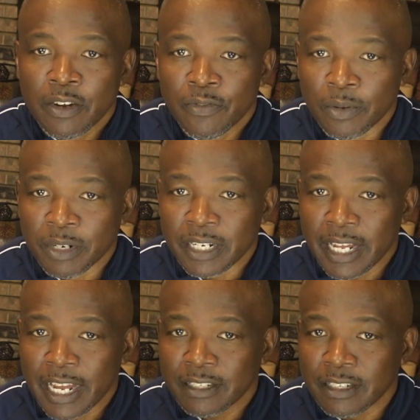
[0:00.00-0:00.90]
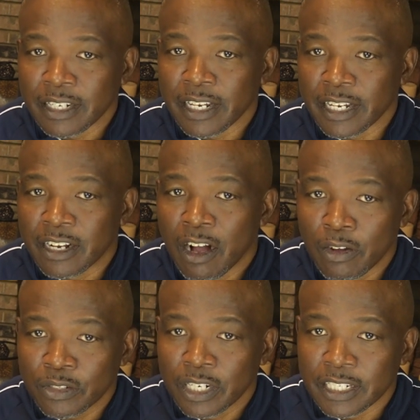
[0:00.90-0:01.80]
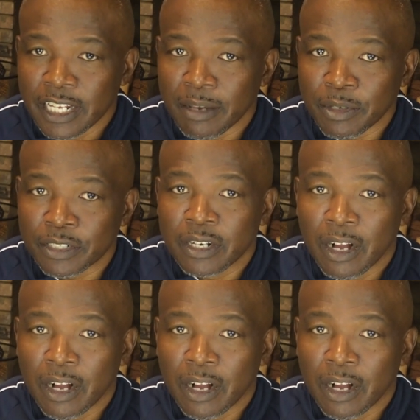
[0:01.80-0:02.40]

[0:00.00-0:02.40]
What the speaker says: from the nasty and costly damage